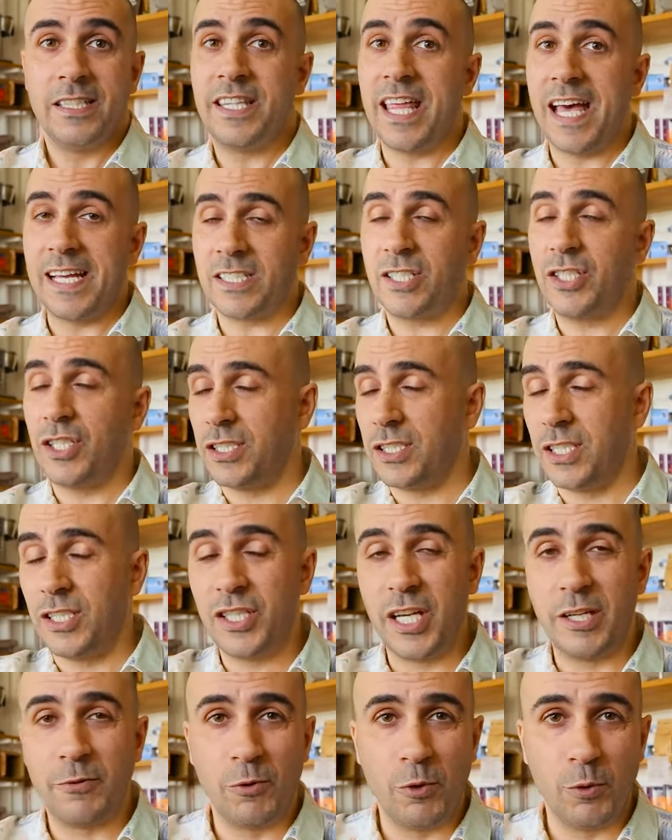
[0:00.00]
That's just a
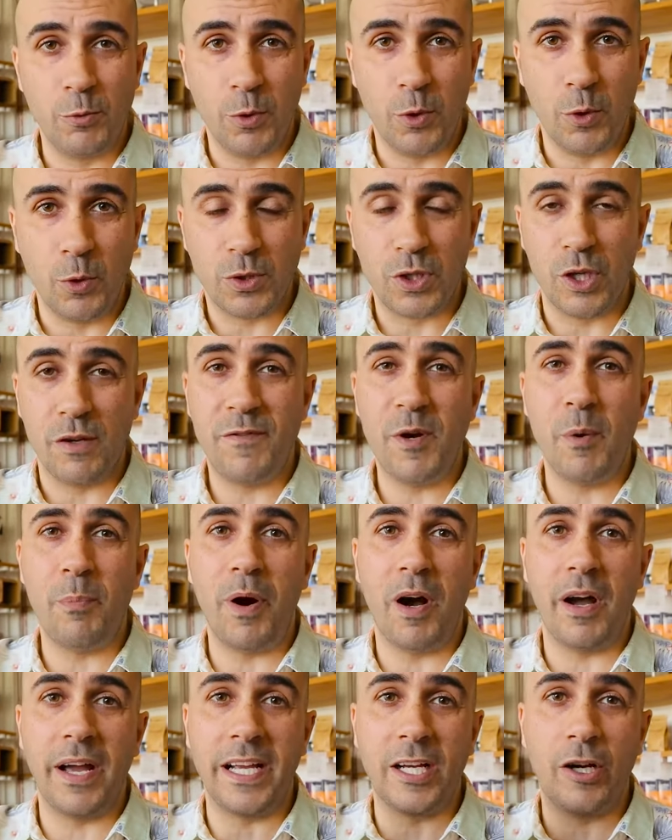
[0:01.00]
general rule. So if you're
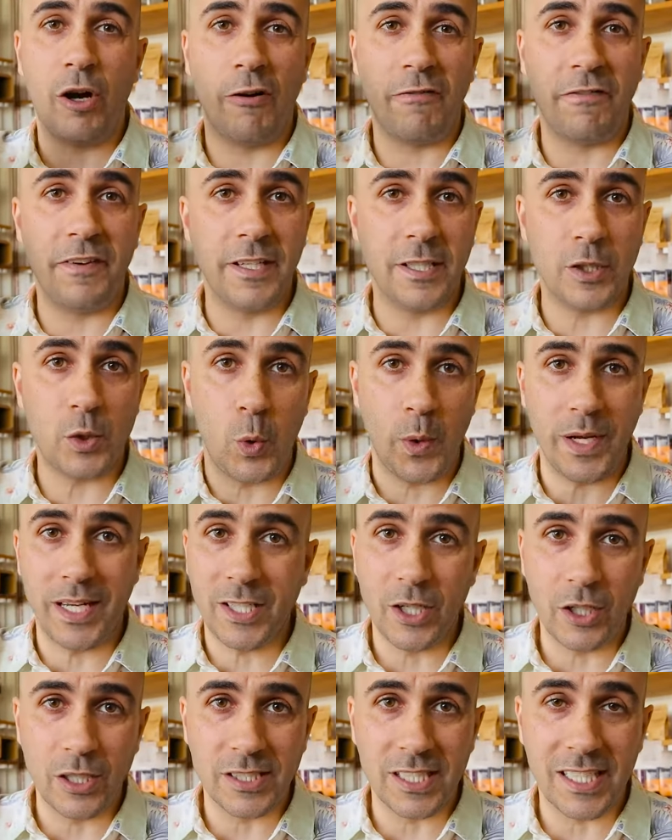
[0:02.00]
buying coffee at
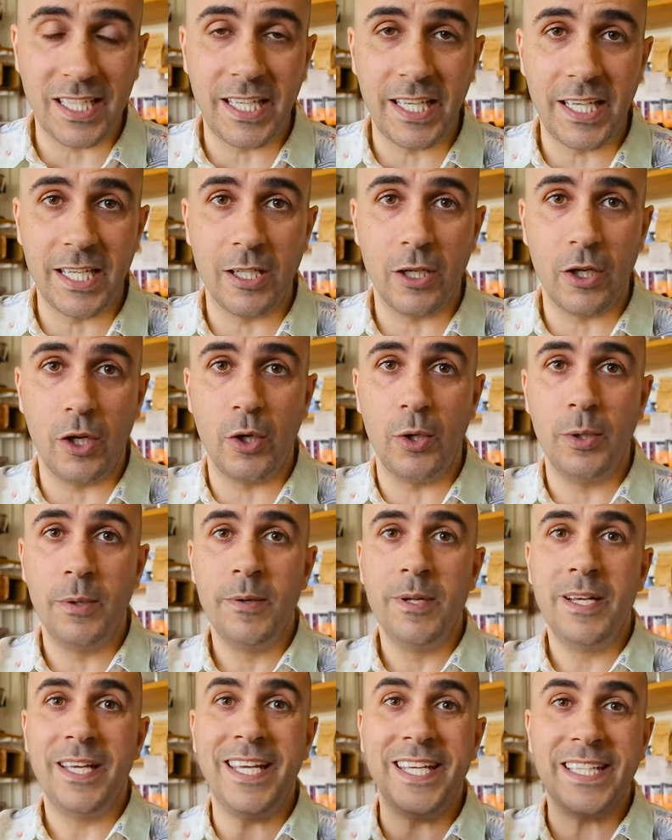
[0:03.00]
$20 a kilo,
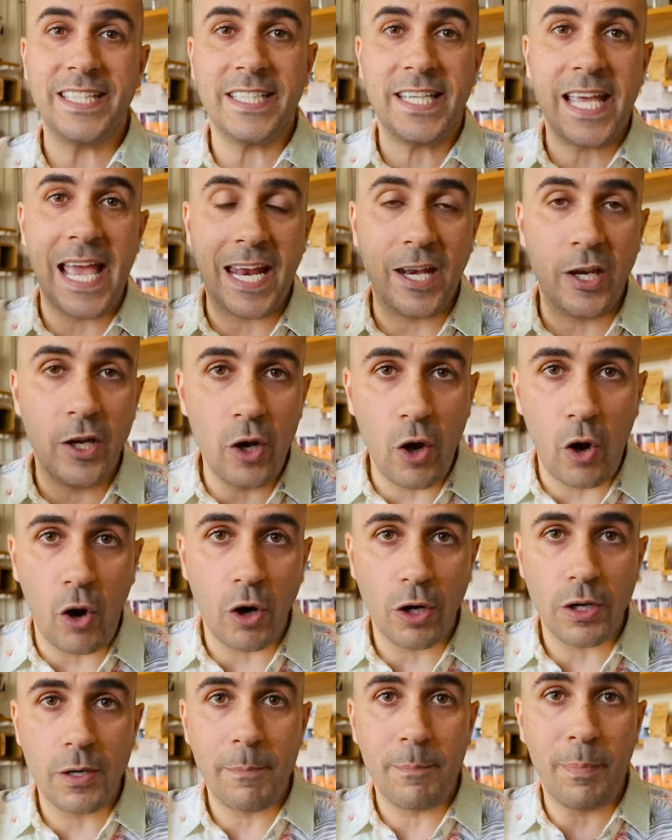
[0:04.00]
it
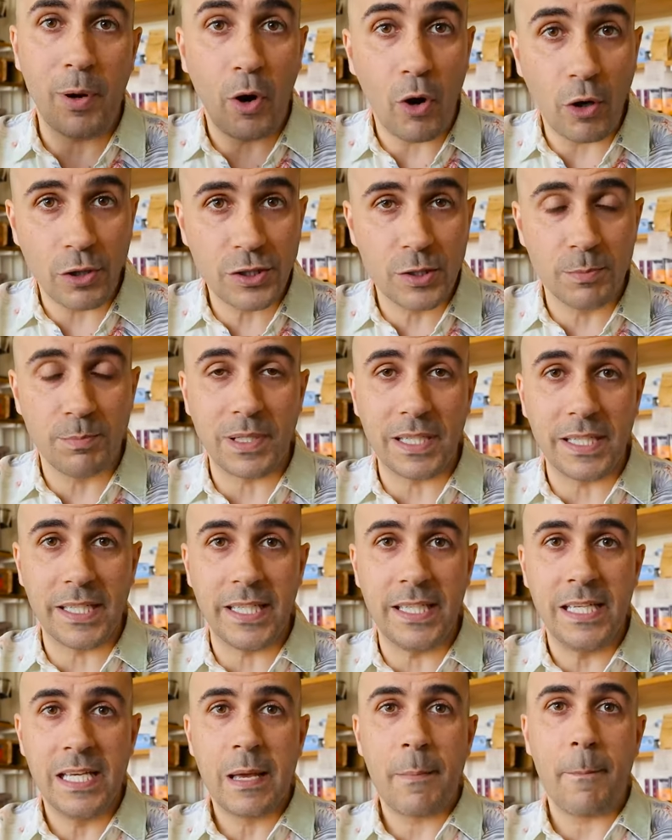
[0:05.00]
cannot
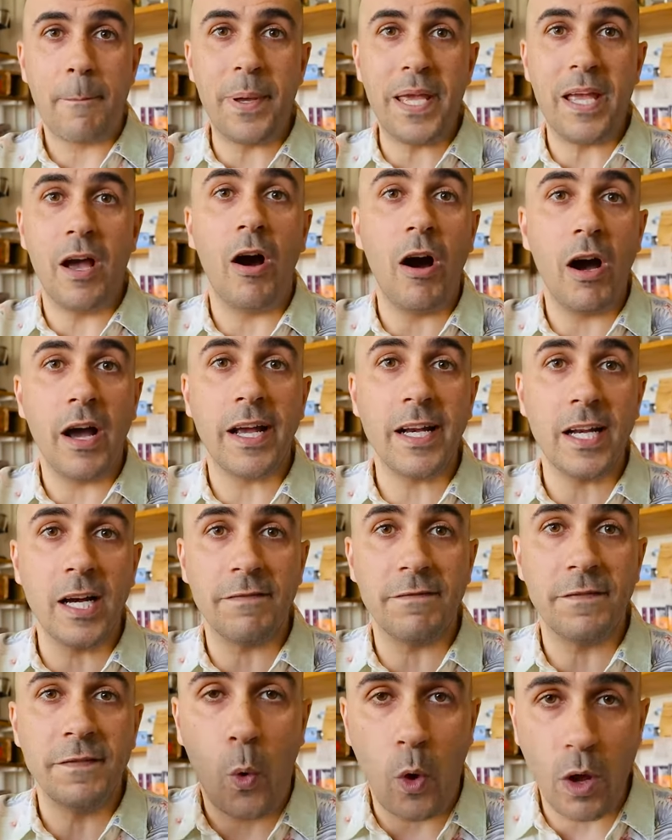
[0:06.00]
possibly be high
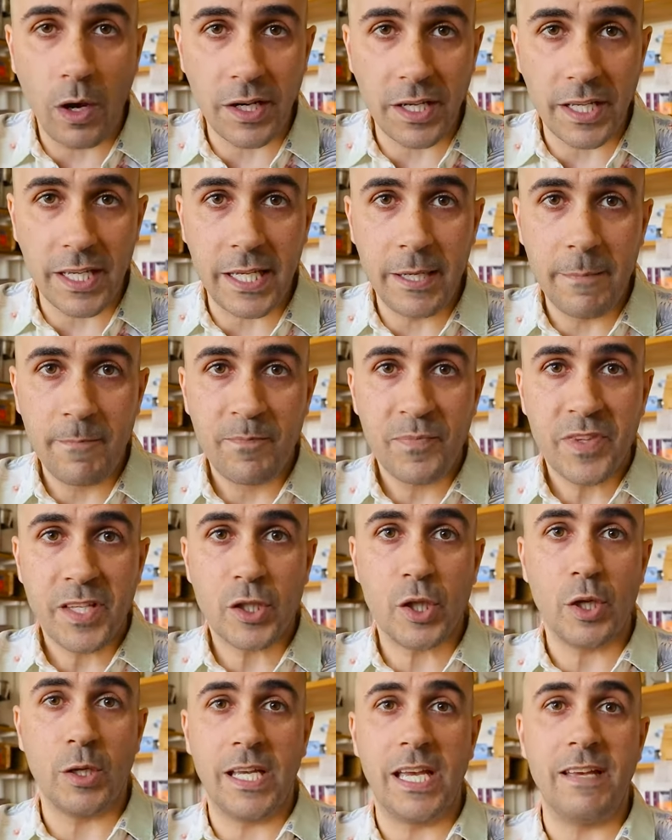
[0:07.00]
enough quality
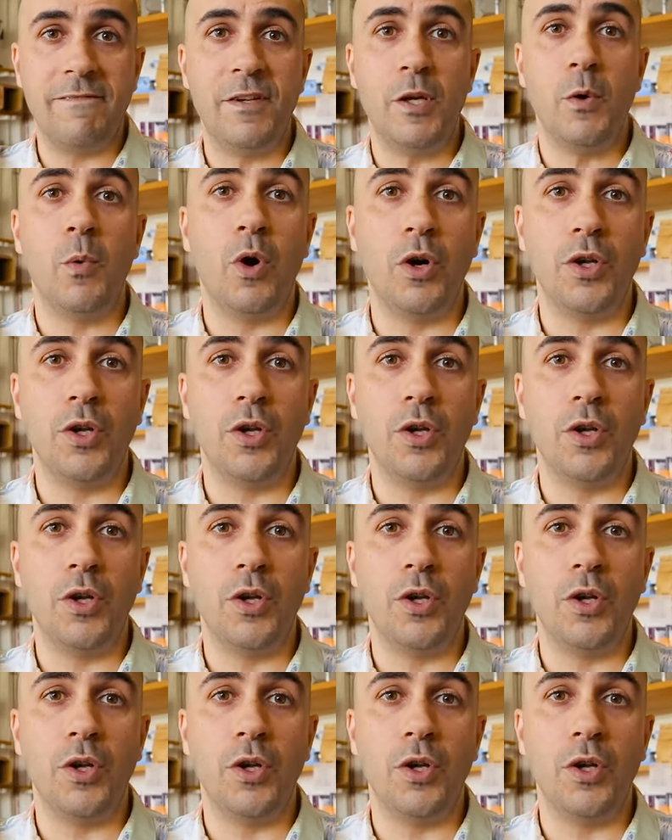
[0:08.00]
to give you